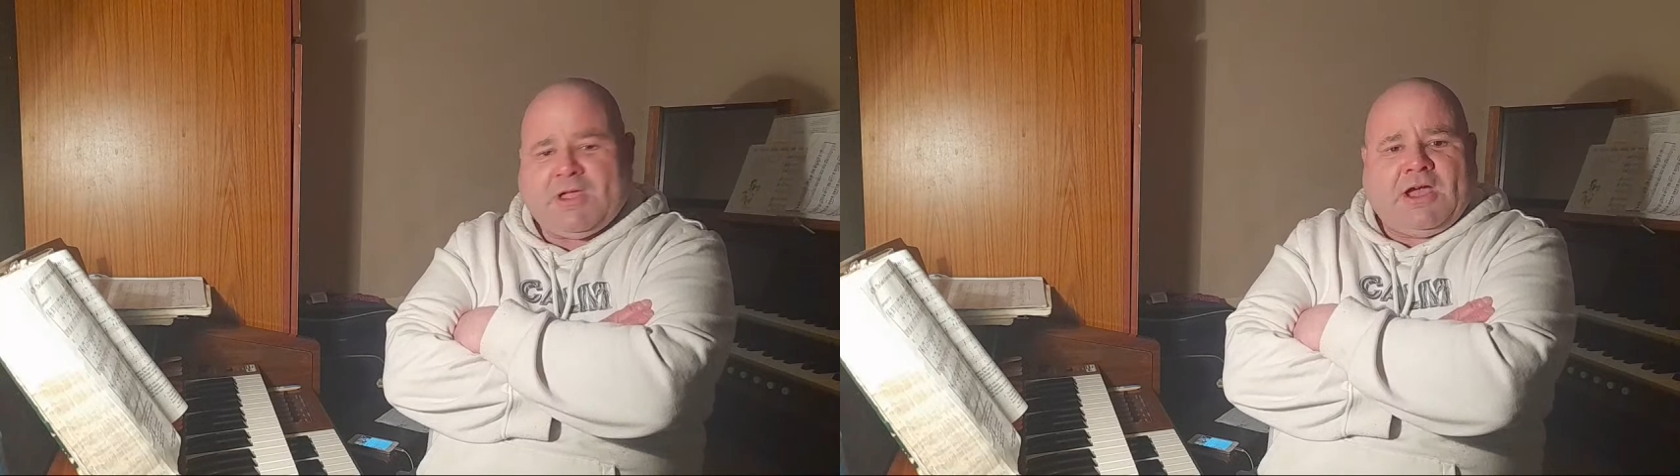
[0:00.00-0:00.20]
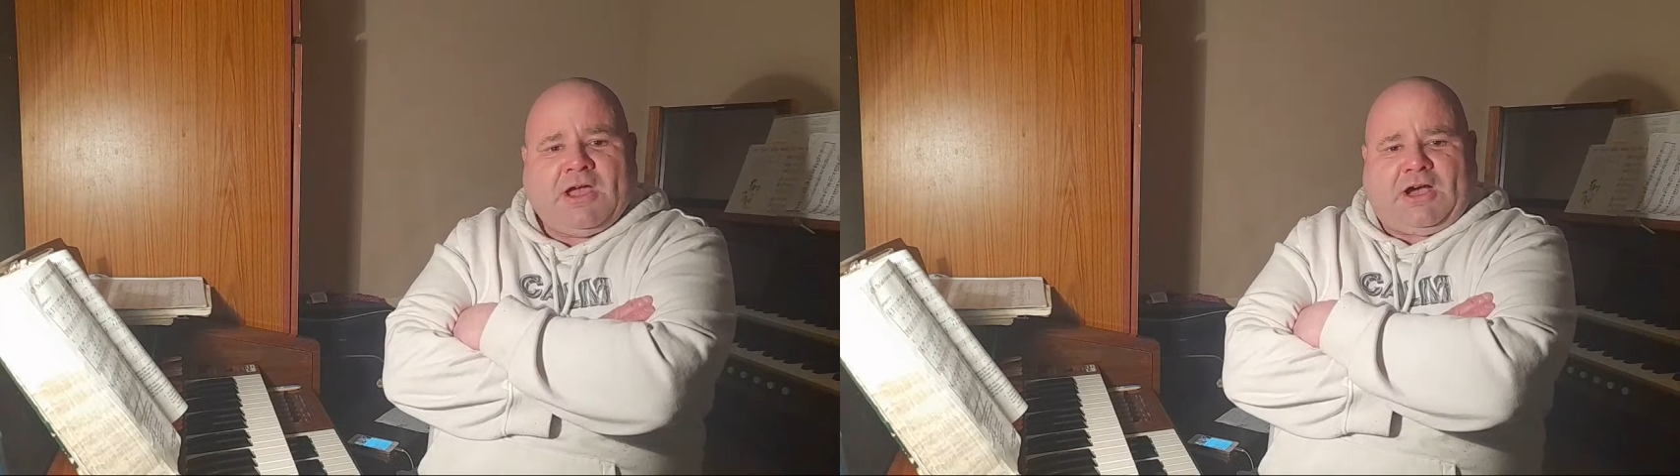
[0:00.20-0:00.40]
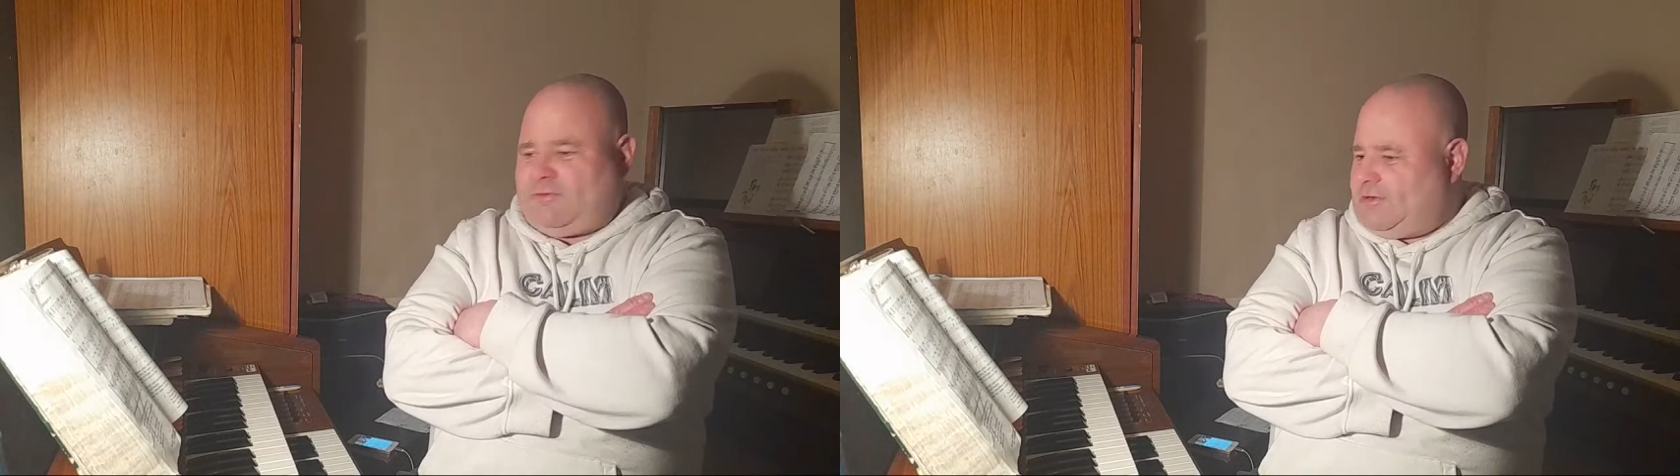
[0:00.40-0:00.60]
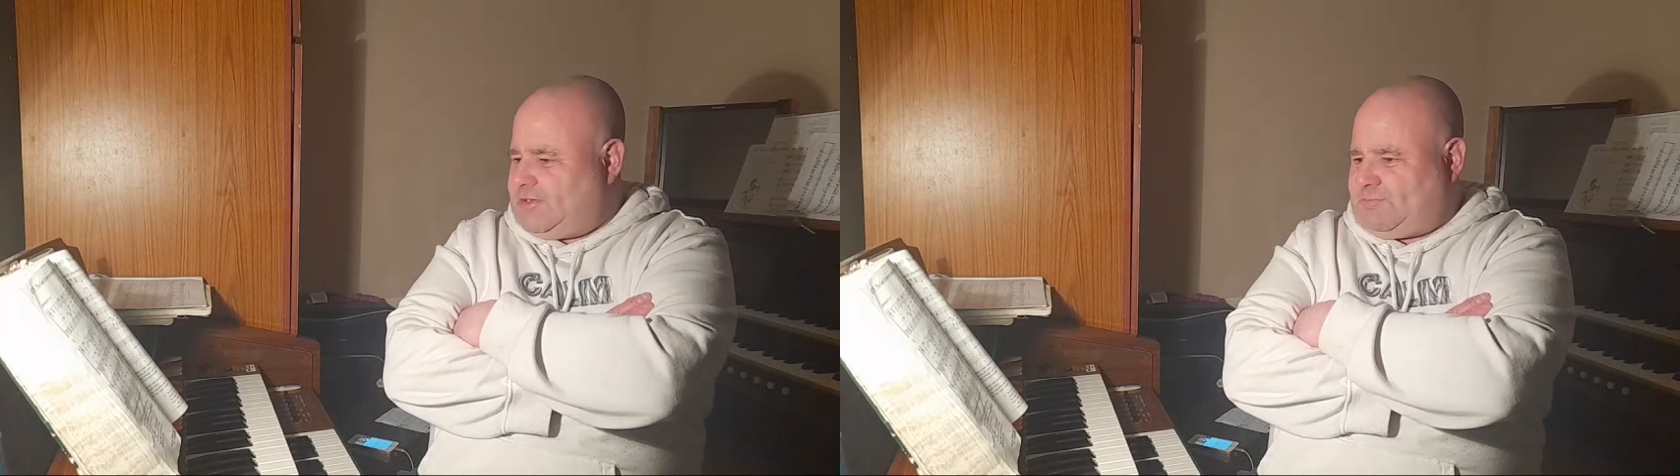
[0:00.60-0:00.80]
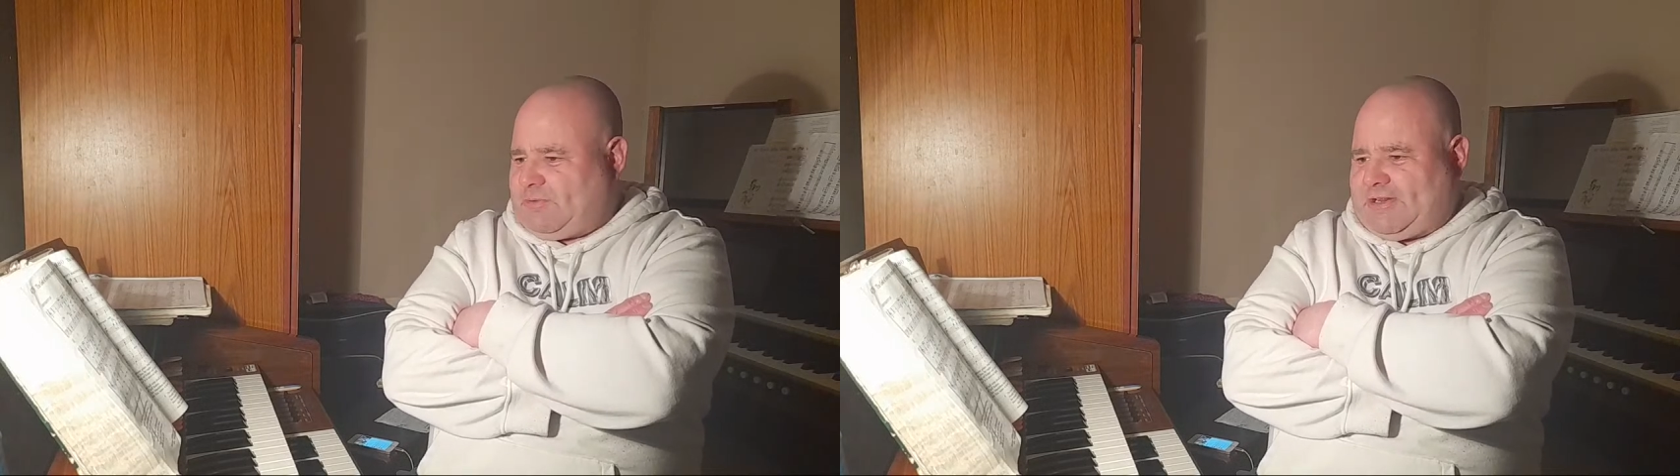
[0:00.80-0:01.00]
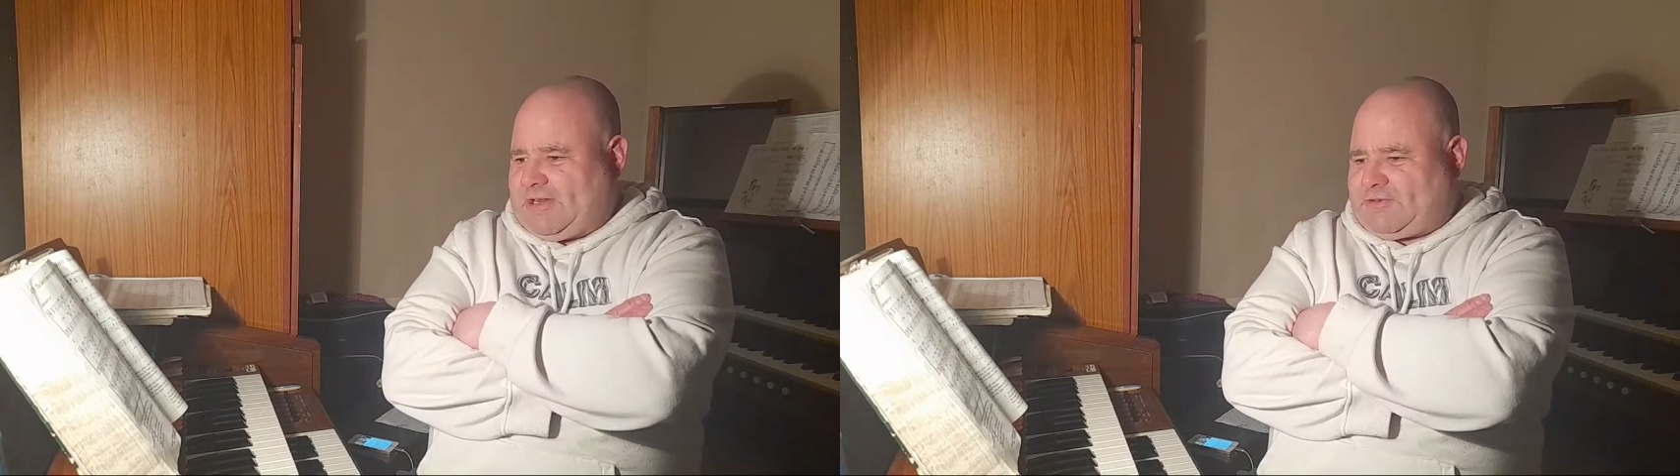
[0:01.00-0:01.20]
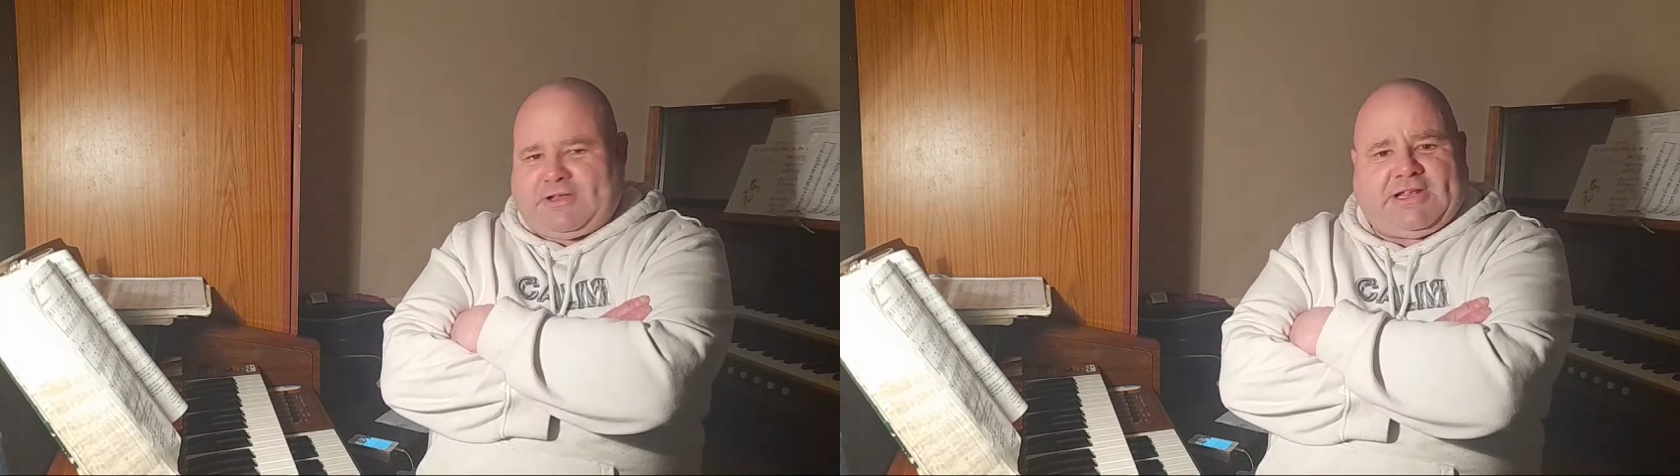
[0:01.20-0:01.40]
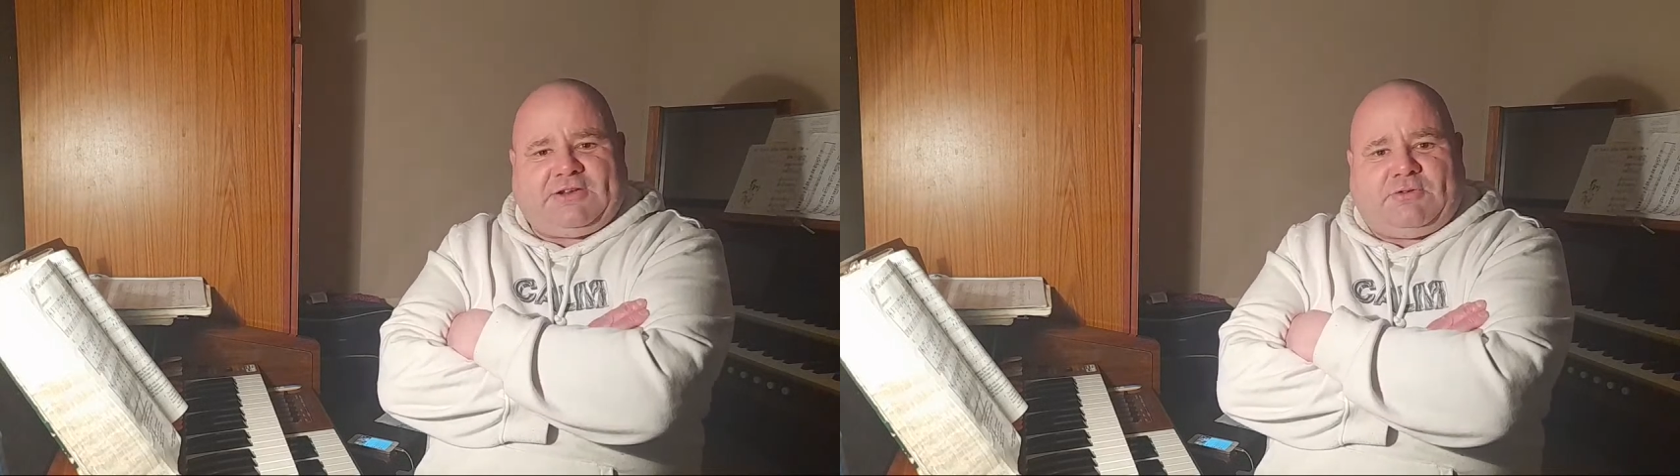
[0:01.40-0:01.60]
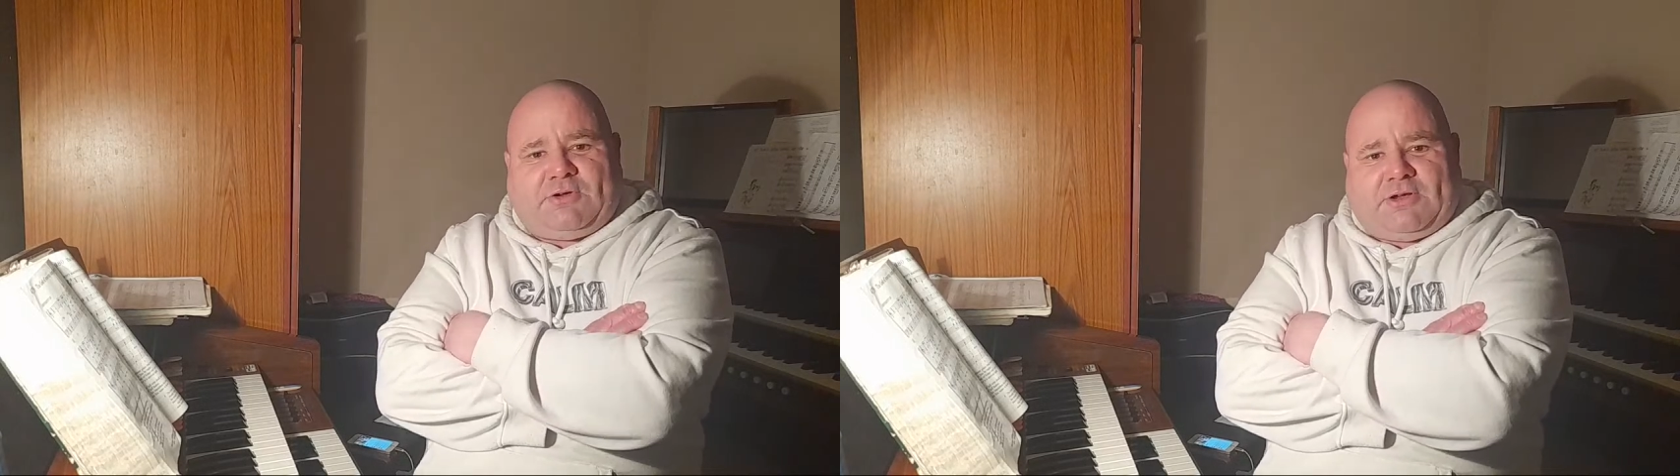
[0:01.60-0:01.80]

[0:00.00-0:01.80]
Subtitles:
I'll explain that to you